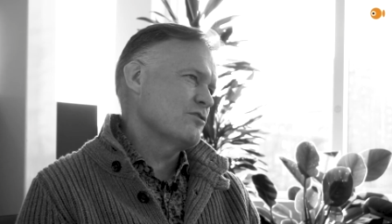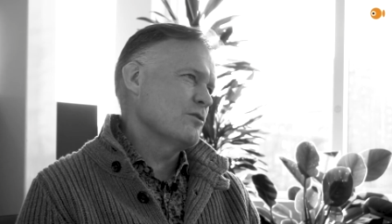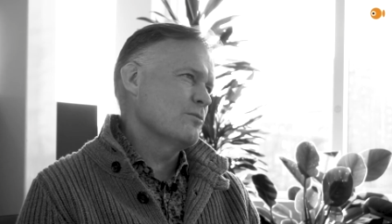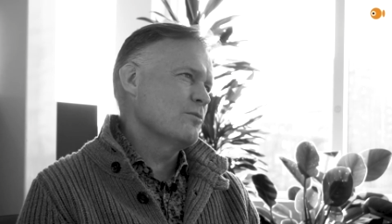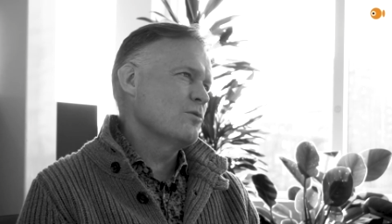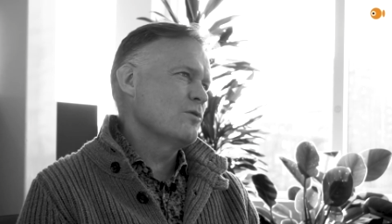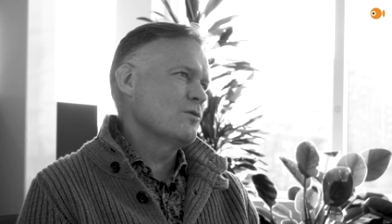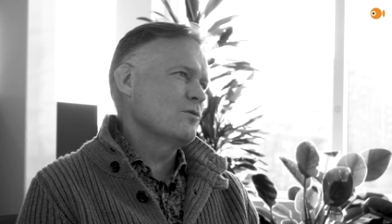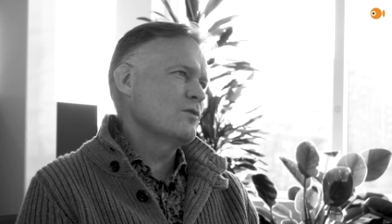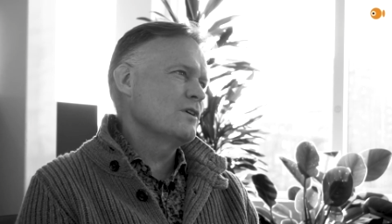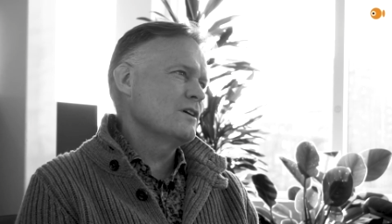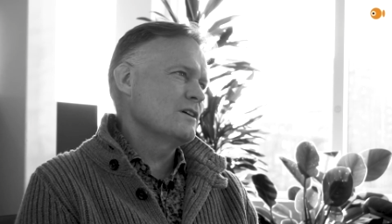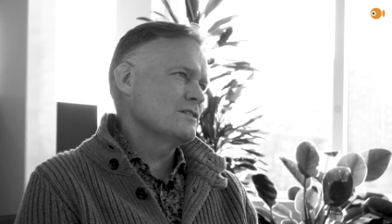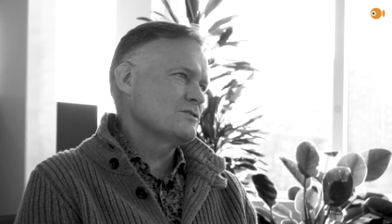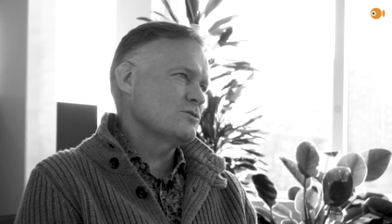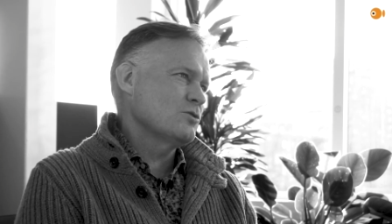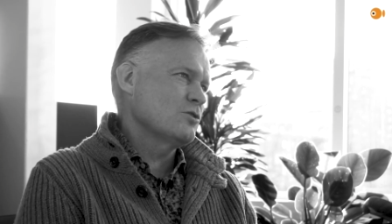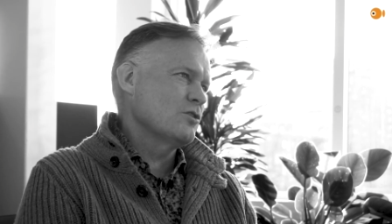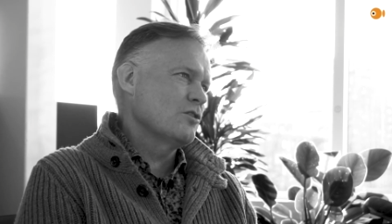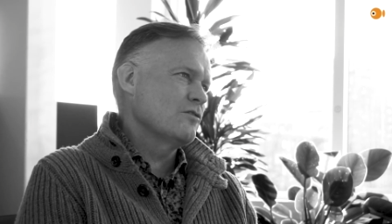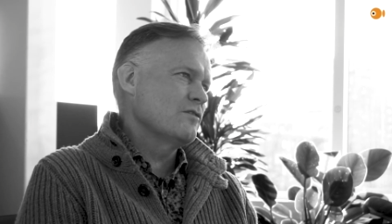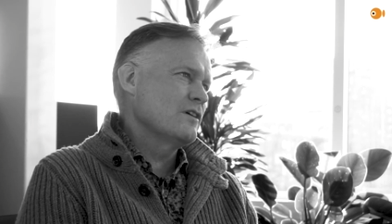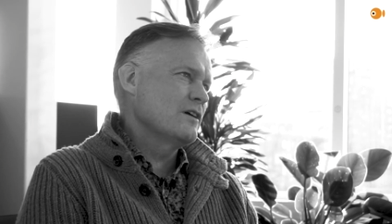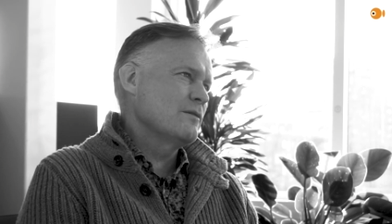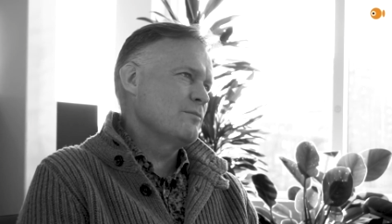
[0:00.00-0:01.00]
from,
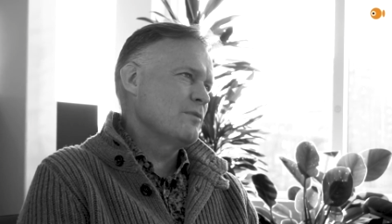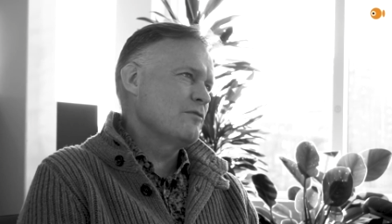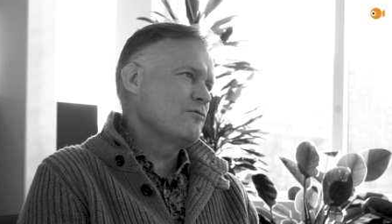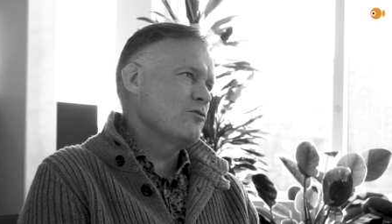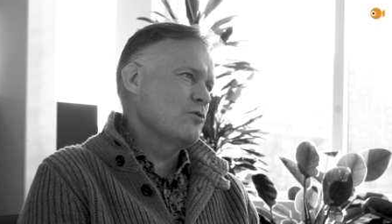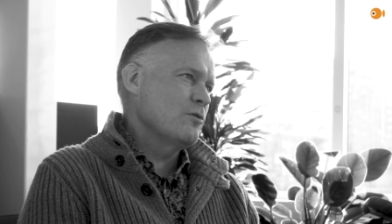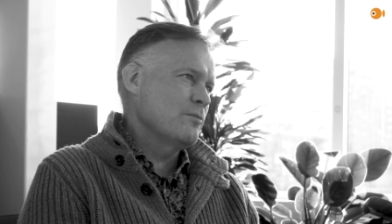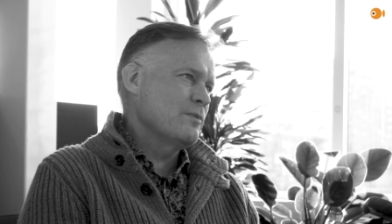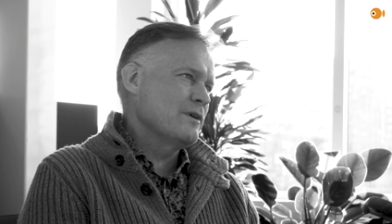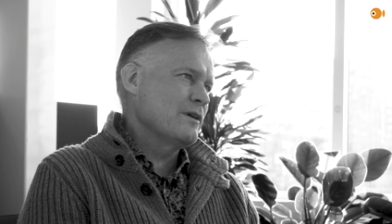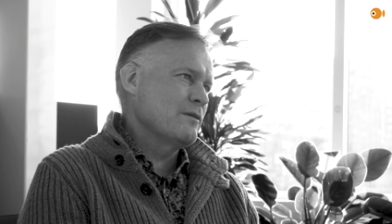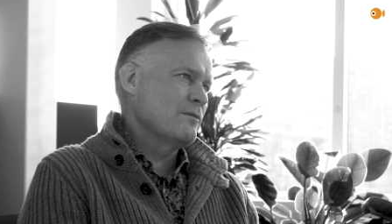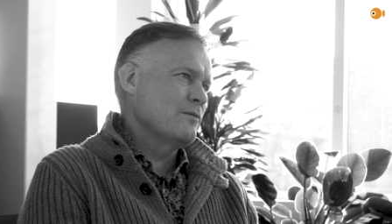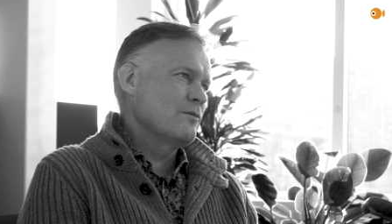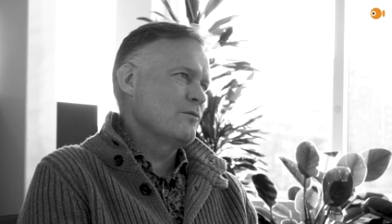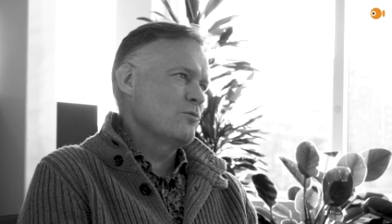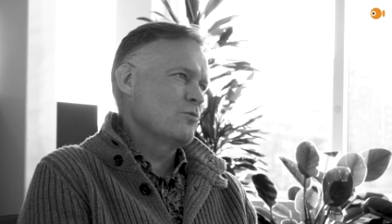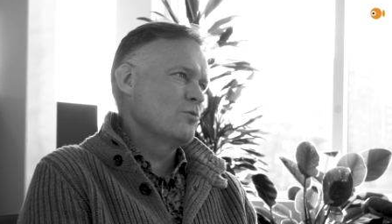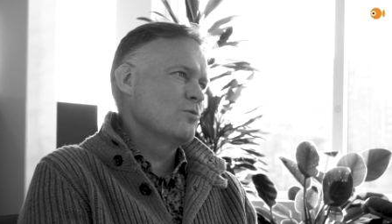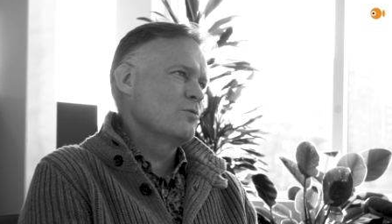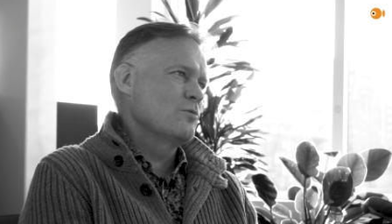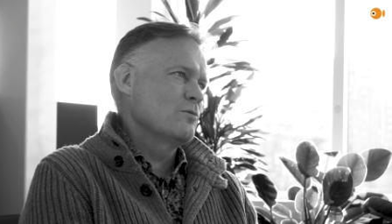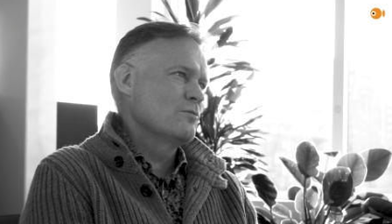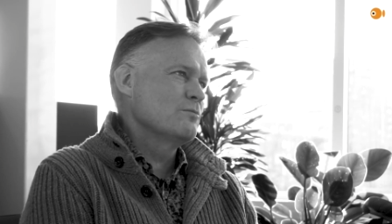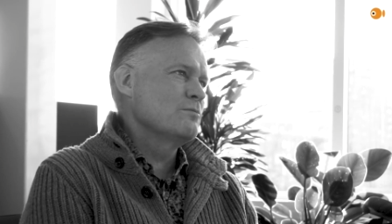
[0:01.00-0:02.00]
sort of uh, before
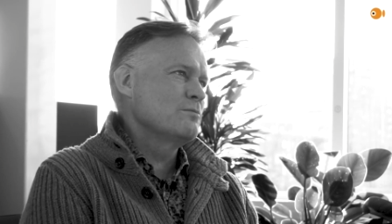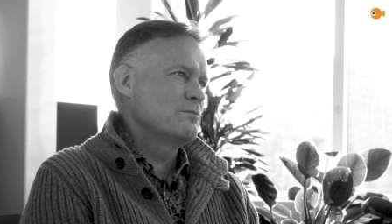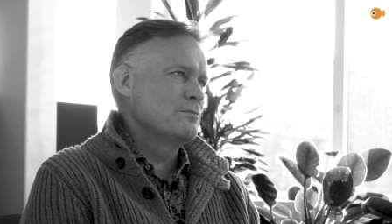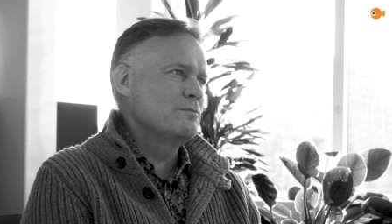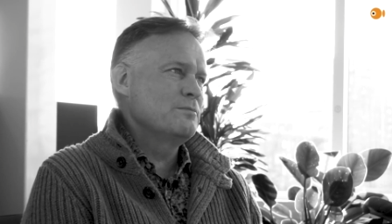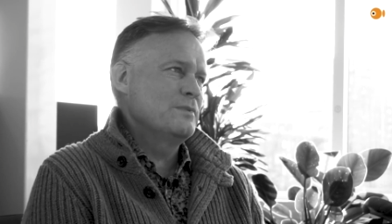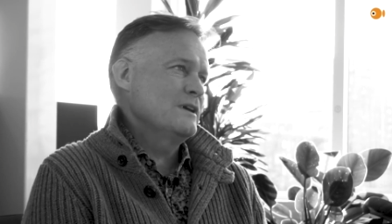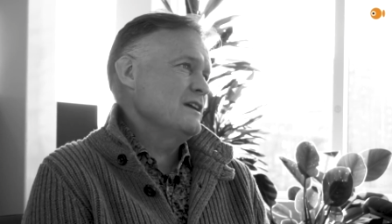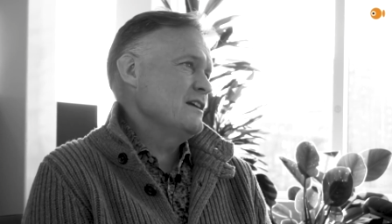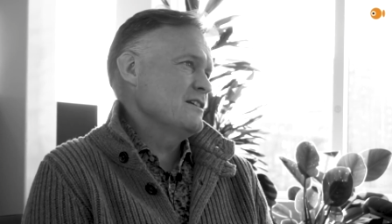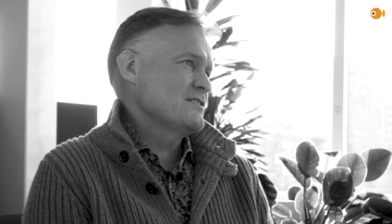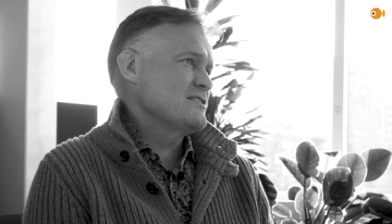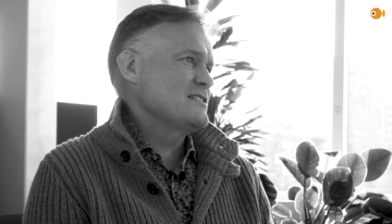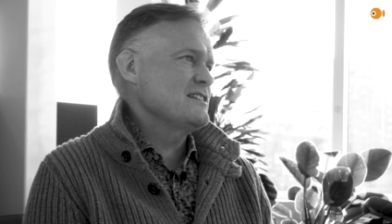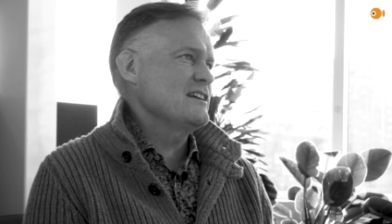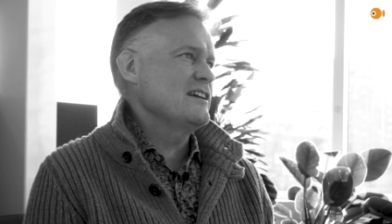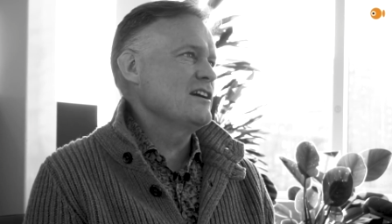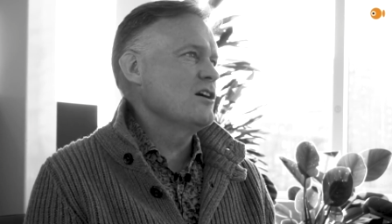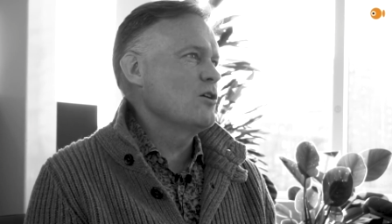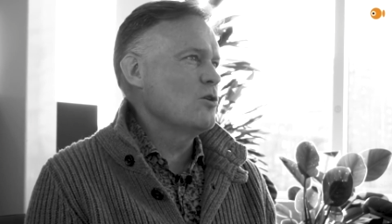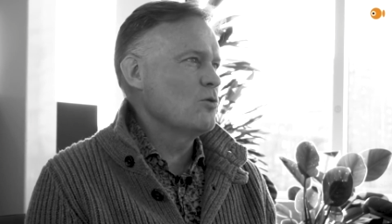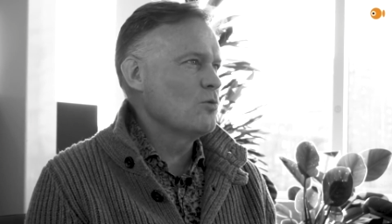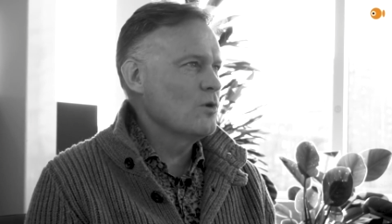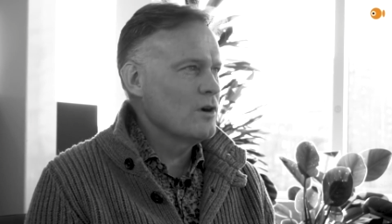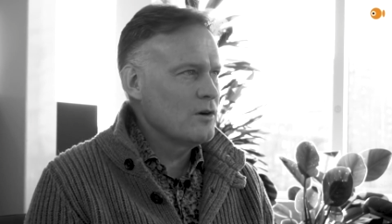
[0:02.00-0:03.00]
yeah. being a
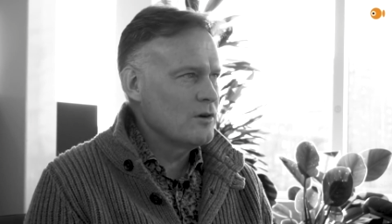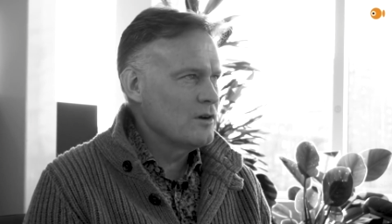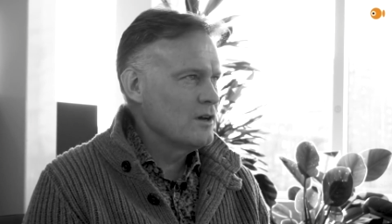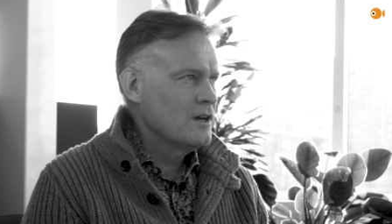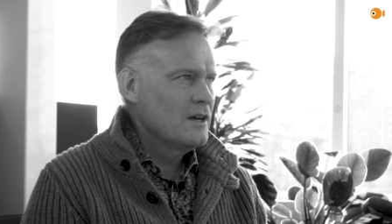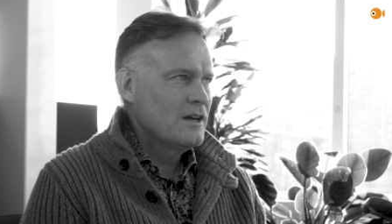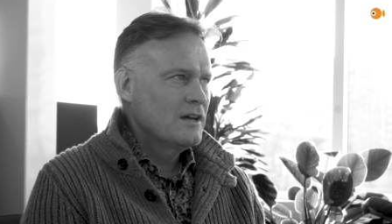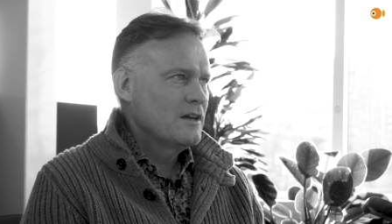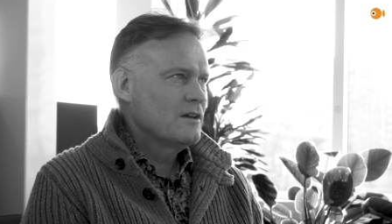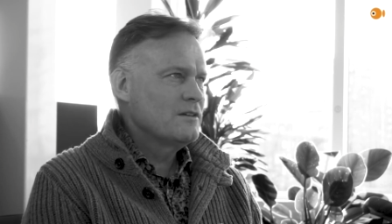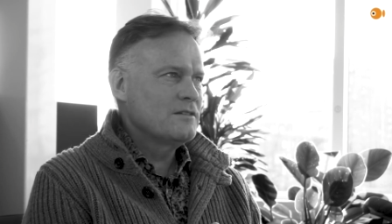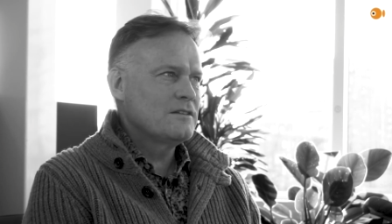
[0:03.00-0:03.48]
CEO. What, uh, mm.